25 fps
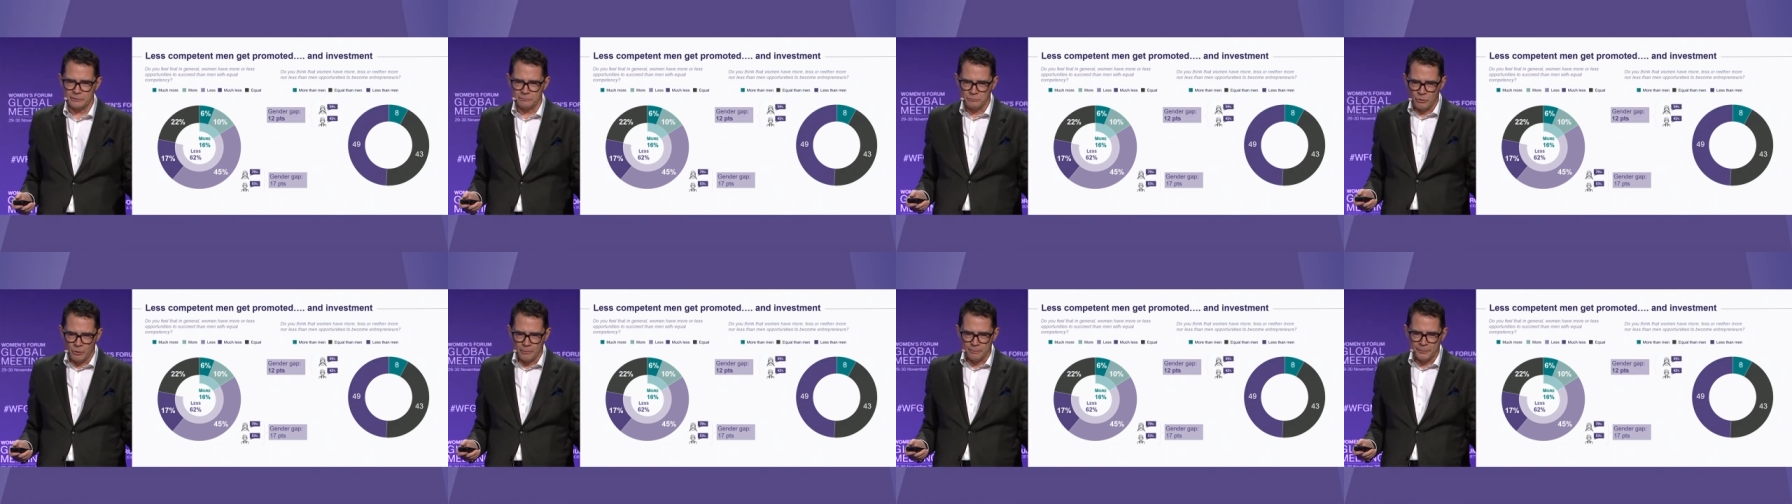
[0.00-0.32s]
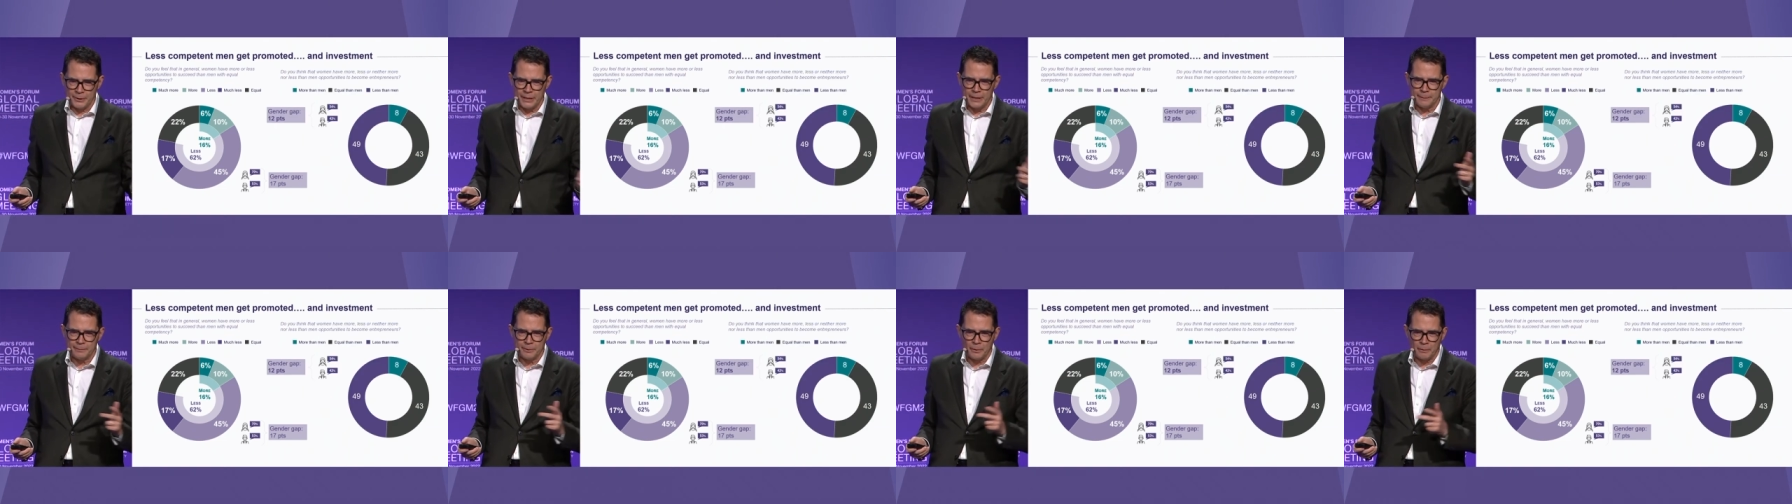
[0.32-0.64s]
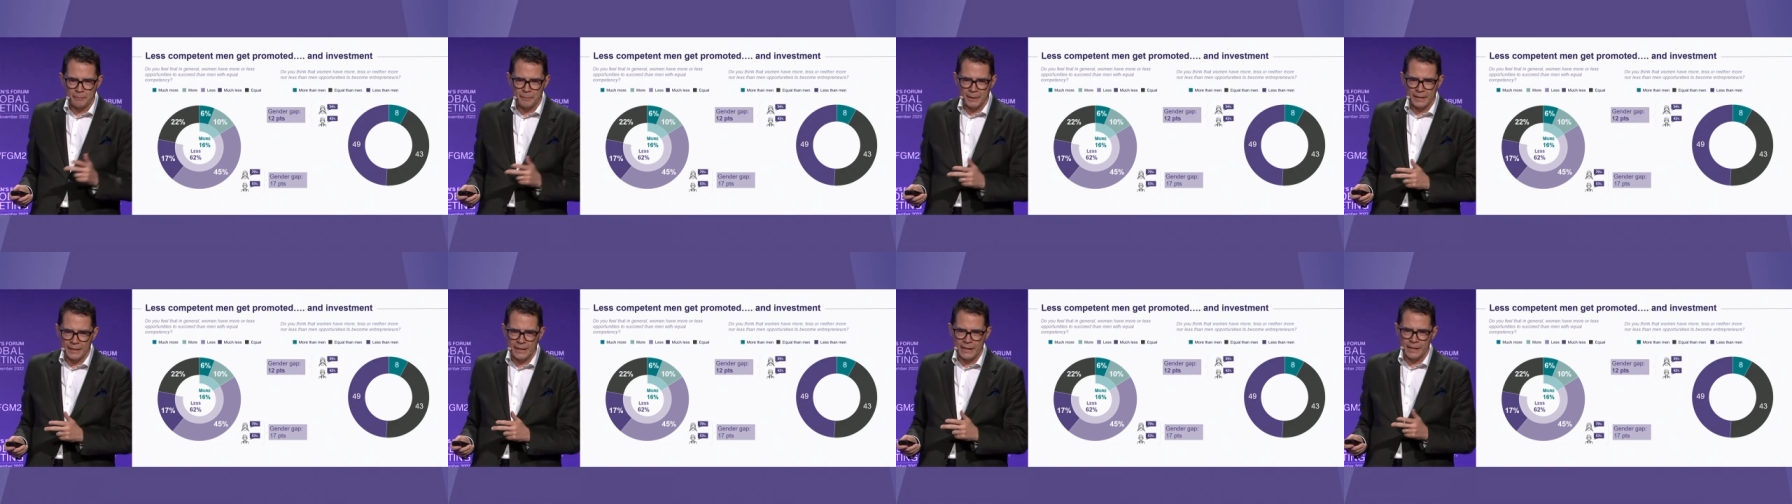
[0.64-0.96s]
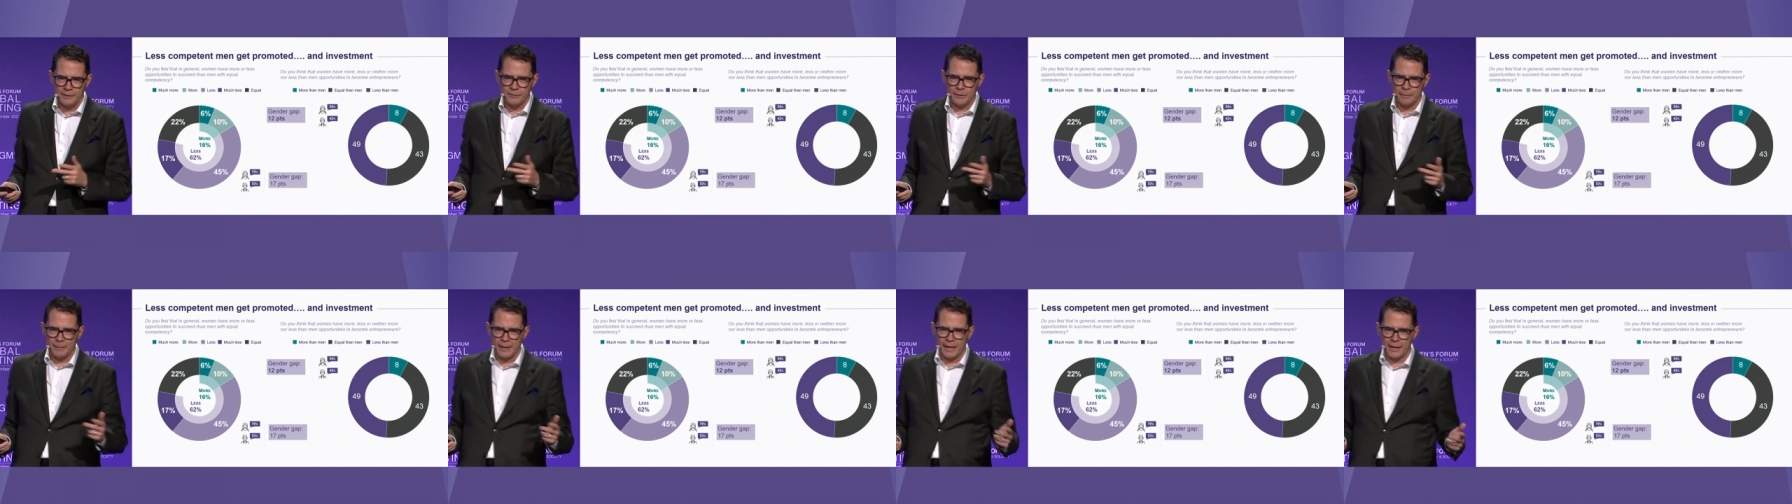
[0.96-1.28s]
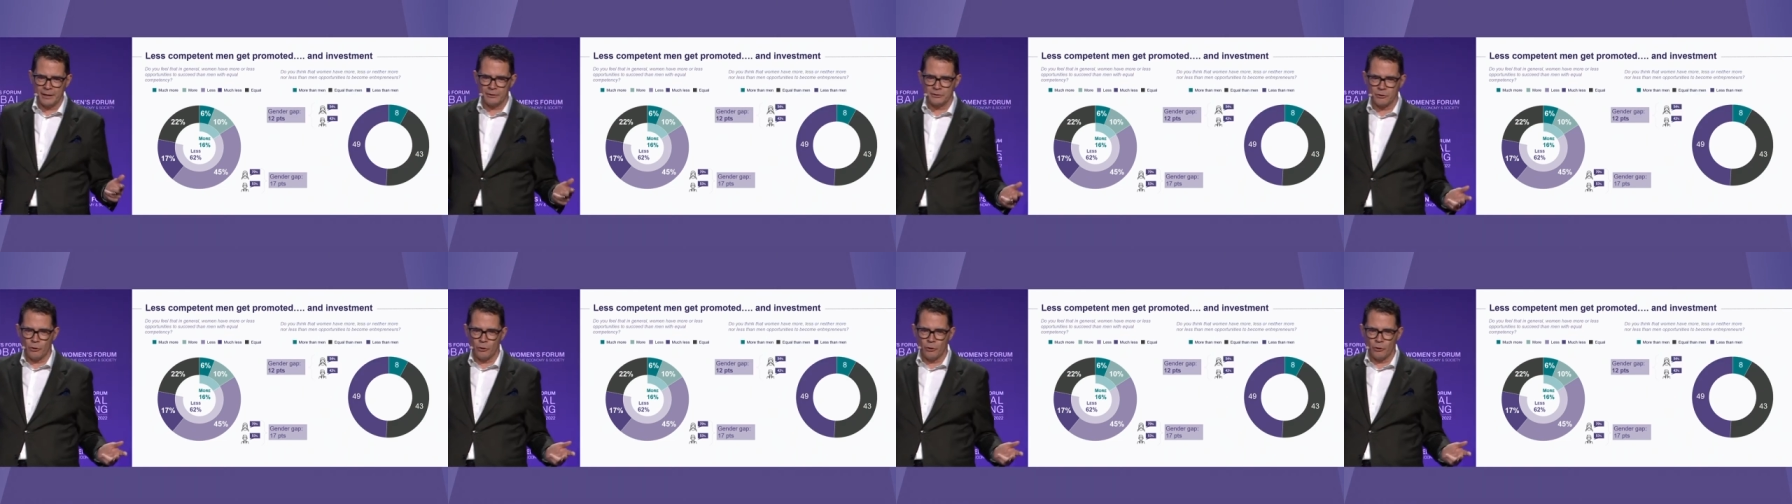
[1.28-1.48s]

what people believe about